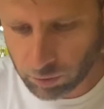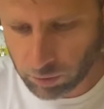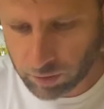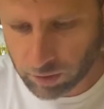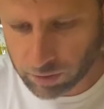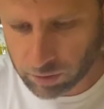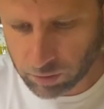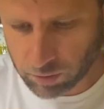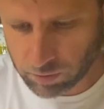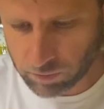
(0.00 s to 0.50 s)

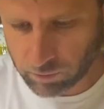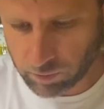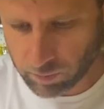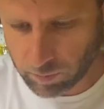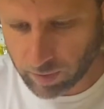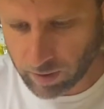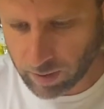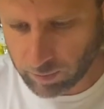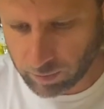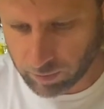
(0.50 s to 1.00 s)
that's good for
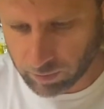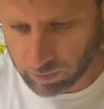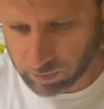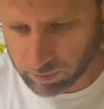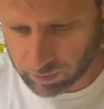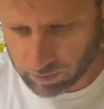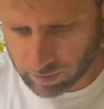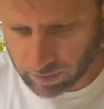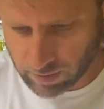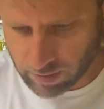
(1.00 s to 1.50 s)
paper
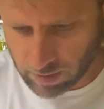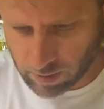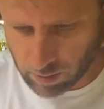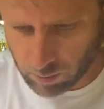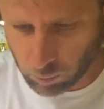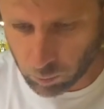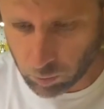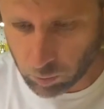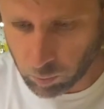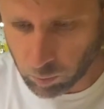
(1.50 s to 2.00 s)

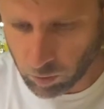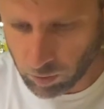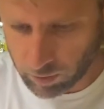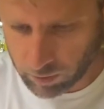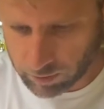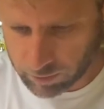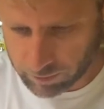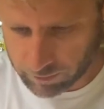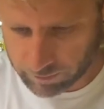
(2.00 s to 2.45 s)
would work,